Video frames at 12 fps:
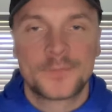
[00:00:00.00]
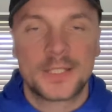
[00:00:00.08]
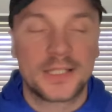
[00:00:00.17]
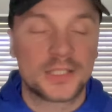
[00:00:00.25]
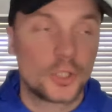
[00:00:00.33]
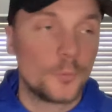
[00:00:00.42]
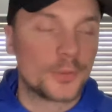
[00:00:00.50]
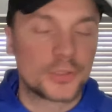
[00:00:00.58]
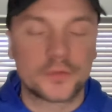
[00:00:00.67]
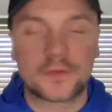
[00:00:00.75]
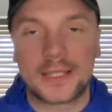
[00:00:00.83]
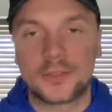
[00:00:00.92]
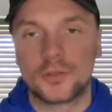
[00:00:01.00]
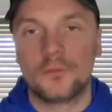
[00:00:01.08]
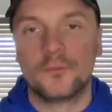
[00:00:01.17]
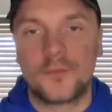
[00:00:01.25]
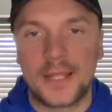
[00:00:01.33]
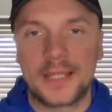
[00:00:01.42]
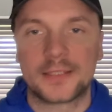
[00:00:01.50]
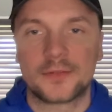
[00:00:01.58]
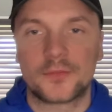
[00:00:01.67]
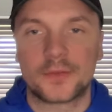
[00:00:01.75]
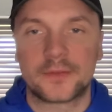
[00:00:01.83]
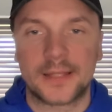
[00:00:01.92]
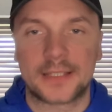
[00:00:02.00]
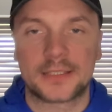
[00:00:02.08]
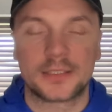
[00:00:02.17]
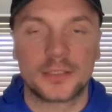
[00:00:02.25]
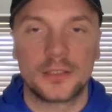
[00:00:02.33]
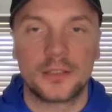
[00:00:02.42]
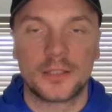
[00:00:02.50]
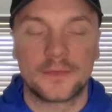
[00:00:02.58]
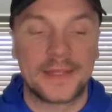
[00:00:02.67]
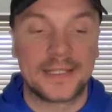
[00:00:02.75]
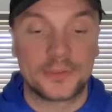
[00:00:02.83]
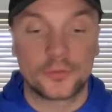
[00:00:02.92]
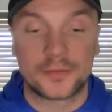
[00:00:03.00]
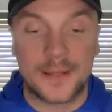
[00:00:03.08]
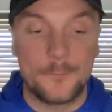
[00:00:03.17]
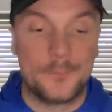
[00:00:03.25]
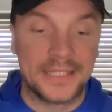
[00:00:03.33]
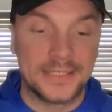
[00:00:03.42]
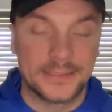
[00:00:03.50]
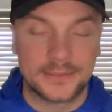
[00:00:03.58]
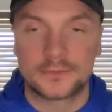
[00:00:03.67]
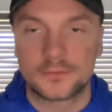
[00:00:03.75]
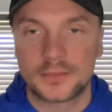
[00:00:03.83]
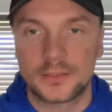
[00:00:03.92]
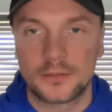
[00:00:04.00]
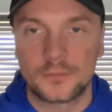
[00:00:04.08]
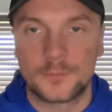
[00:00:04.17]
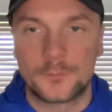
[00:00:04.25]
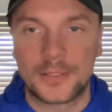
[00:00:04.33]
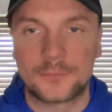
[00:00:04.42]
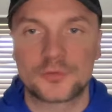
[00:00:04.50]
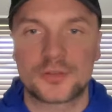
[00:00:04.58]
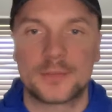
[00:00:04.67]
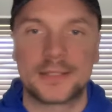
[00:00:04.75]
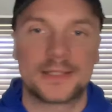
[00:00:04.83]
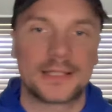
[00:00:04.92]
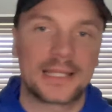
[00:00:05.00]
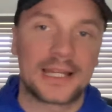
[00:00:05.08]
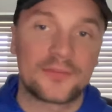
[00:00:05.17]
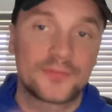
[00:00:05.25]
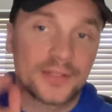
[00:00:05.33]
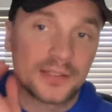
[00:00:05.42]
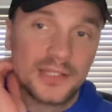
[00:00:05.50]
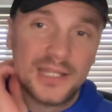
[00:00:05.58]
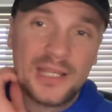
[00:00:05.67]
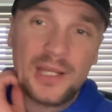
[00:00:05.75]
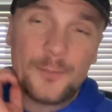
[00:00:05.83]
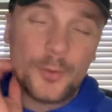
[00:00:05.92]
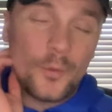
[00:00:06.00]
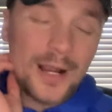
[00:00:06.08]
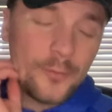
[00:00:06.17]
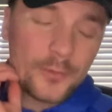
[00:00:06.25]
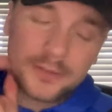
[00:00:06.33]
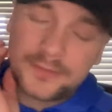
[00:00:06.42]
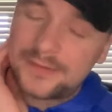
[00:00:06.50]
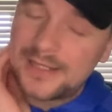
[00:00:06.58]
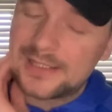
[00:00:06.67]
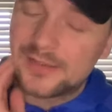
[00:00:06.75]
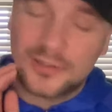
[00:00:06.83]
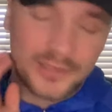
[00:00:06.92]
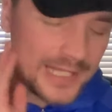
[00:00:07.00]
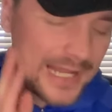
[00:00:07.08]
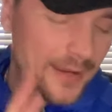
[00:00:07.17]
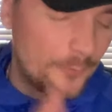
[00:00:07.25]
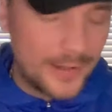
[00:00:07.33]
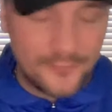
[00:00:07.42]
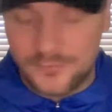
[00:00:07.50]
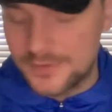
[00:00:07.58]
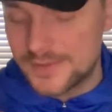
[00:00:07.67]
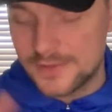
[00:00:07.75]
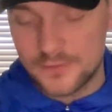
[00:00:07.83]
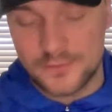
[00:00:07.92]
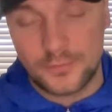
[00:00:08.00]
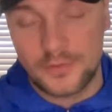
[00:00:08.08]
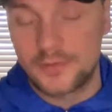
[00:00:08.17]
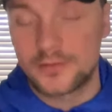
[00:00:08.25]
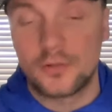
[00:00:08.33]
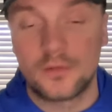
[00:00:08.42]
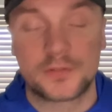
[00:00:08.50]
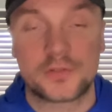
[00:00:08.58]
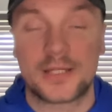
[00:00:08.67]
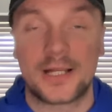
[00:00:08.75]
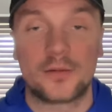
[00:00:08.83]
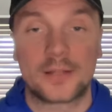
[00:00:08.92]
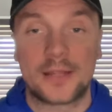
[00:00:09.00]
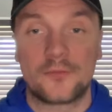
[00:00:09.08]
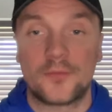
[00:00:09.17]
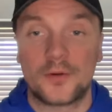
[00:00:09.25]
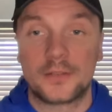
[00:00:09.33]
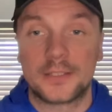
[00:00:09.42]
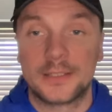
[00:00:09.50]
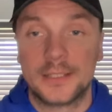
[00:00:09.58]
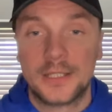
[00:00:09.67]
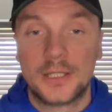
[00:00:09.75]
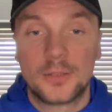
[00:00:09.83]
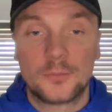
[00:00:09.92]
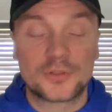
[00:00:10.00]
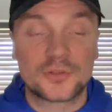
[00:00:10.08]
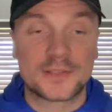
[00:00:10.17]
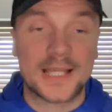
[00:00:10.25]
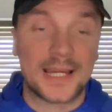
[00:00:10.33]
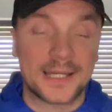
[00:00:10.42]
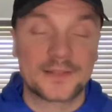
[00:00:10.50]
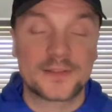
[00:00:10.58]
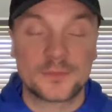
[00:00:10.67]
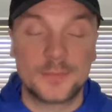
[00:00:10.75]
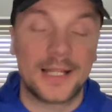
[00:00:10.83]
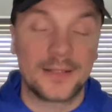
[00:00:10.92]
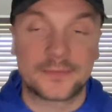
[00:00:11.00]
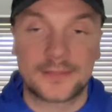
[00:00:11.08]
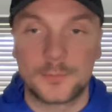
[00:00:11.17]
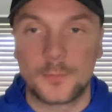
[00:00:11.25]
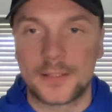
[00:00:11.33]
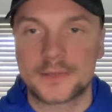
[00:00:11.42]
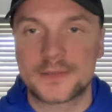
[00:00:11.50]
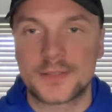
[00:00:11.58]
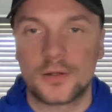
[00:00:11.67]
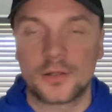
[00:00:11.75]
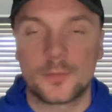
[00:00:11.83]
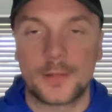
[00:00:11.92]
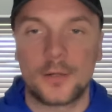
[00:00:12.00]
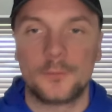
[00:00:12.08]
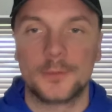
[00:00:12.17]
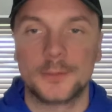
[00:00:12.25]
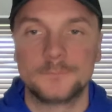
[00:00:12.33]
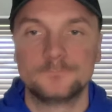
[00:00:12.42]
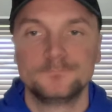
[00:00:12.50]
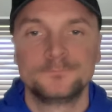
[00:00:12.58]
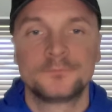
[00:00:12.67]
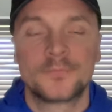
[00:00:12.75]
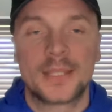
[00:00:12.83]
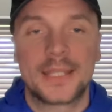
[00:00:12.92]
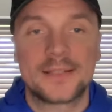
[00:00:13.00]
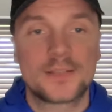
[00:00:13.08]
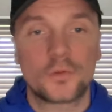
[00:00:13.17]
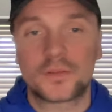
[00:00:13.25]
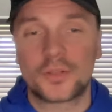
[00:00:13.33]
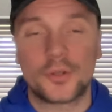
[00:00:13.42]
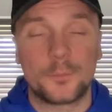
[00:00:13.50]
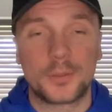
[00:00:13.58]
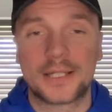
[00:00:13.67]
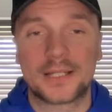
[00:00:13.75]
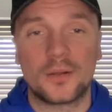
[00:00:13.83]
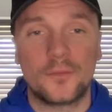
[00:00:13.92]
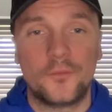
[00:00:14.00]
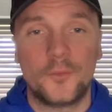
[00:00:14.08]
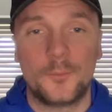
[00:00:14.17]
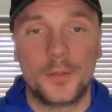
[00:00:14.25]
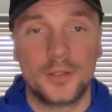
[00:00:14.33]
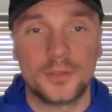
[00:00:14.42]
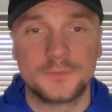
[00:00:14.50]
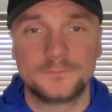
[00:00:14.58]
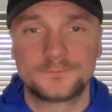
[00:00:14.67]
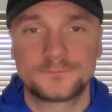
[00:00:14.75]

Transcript: Yeah, Cooper does get done for Edder for the second goal, and then he does get beaten, you know, pretty much immediately after. But what I will say, and I don't care what everybody says on Twitter and all the shit I'll get for it, which will tie in something else that I'm about to talk about, but he's also not played a lot of football,